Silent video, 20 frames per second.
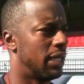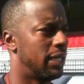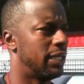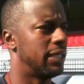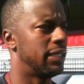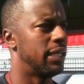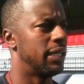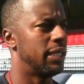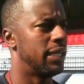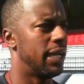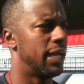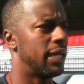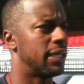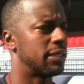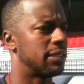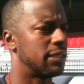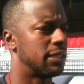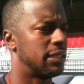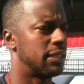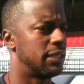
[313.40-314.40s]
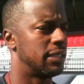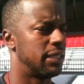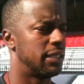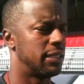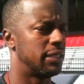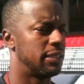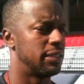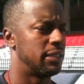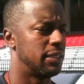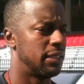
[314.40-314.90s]
Yeah, he has.
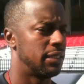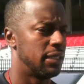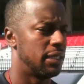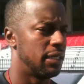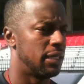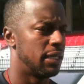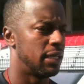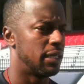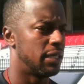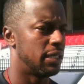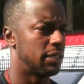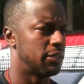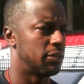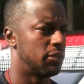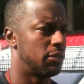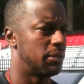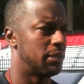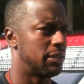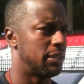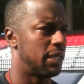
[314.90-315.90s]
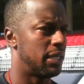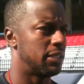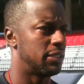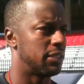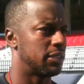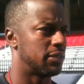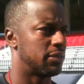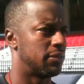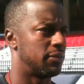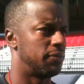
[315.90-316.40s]
And I told him it's not
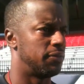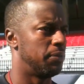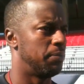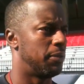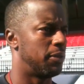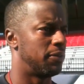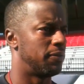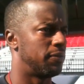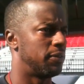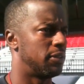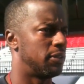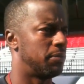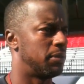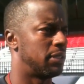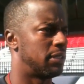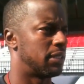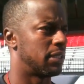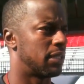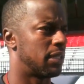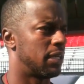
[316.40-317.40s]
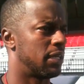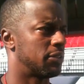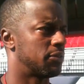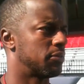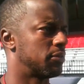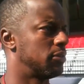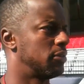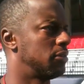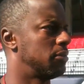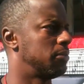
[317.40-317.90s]
just on the football field, but in the
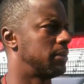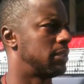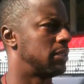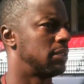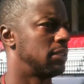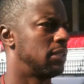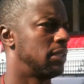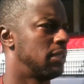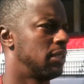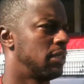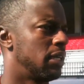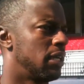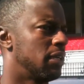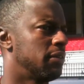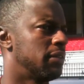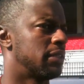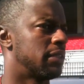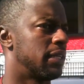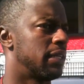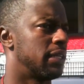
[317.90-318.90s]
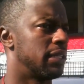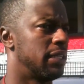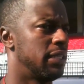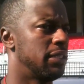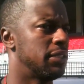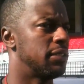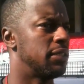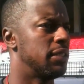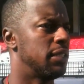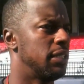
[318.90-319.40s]
classroom and
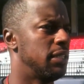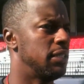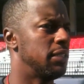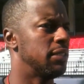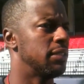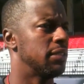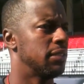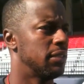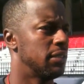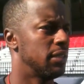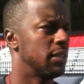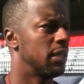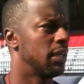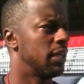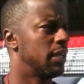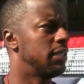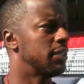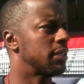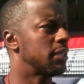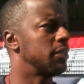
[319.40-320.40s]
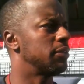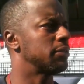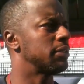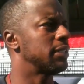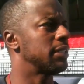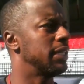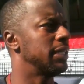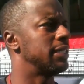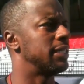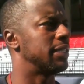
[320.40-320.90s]
everything. He's close
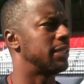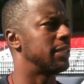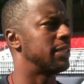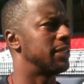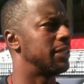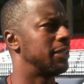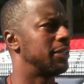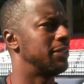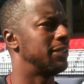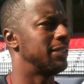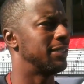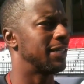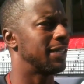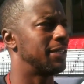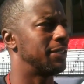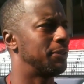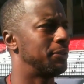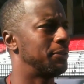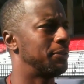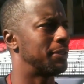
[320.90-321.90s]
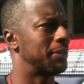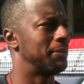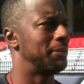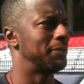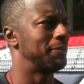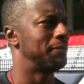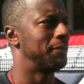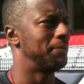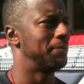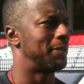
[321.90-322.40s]
to getting it. You know, he's got to do something
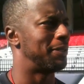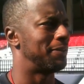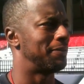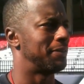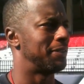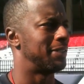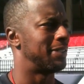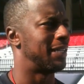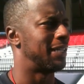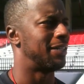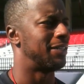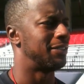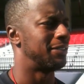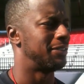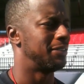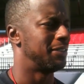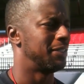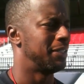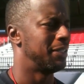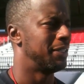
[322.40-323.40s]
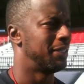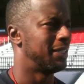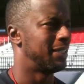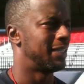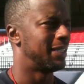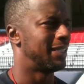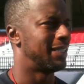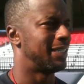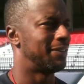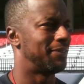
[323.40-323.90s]
on the football field now.
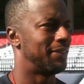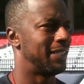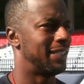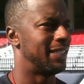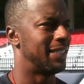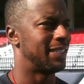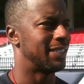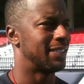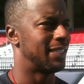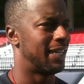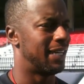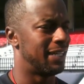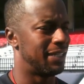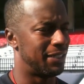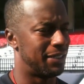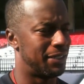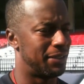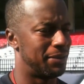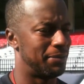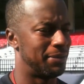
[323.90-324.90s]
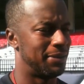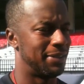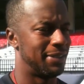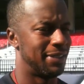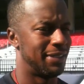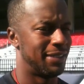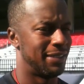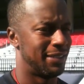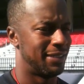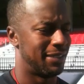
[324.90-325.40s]
And if he does that, I'll
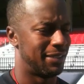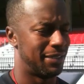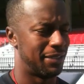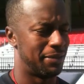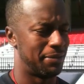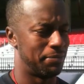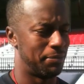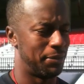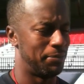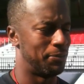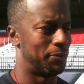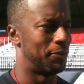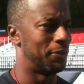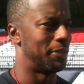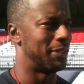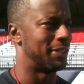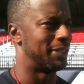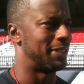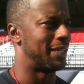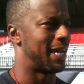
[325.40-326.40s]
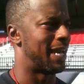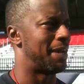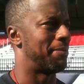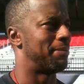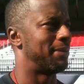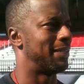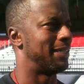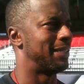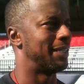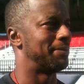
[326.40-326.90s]
be more than
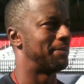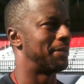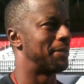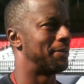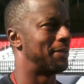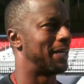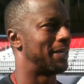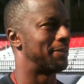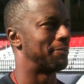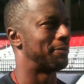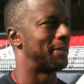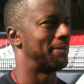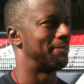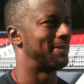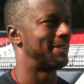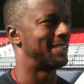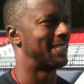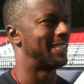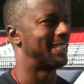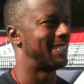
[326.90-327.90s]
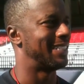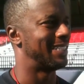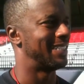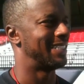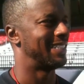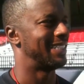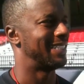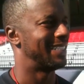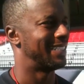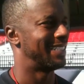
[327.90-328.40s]
happy to let him go out and represent it.